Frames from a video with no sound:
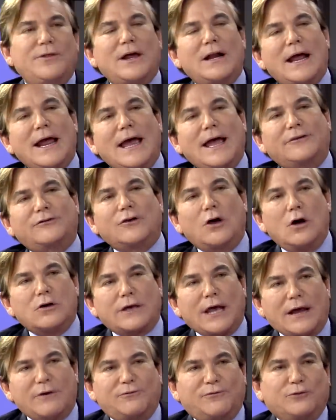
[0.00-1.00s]
Then I ask,
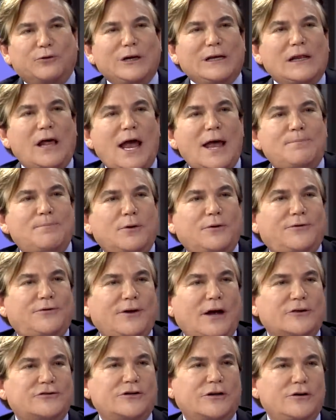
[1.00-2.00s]
okay, free
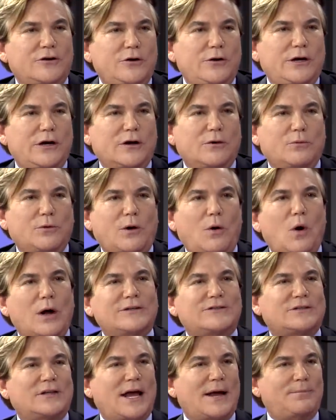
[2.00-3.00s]
liposuction. Who here
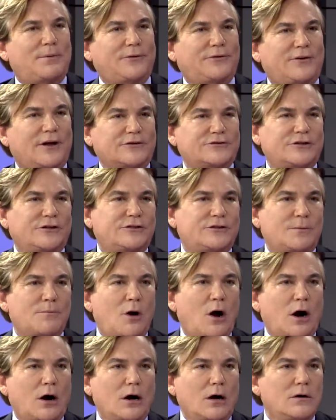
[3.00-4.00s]
wants liposuction
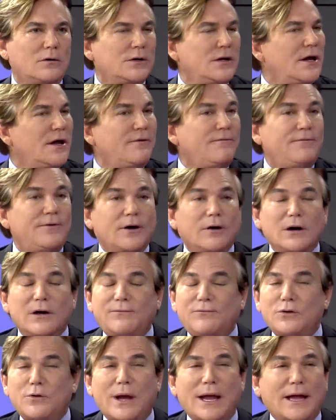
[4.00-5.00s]
tomorrow? Very
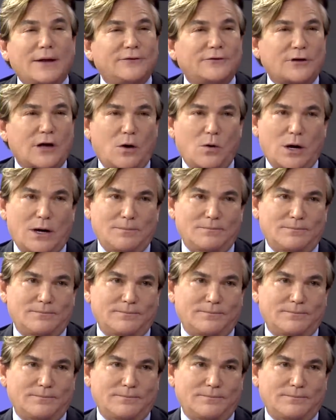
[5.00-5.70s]
few hands go up.